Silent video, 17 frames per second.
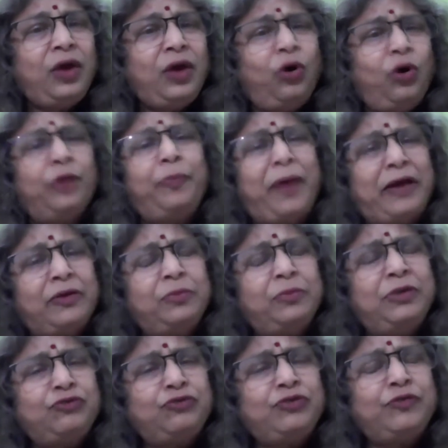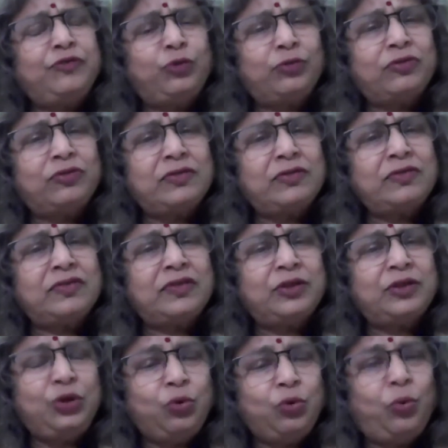or paramilitary forces,
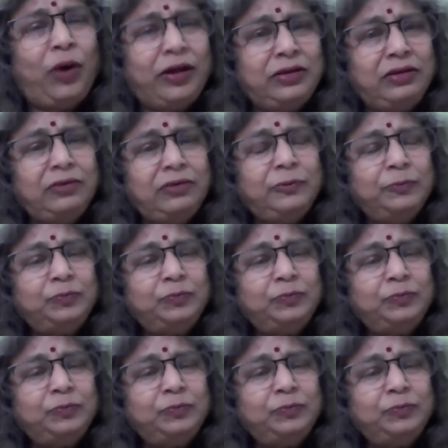the new one?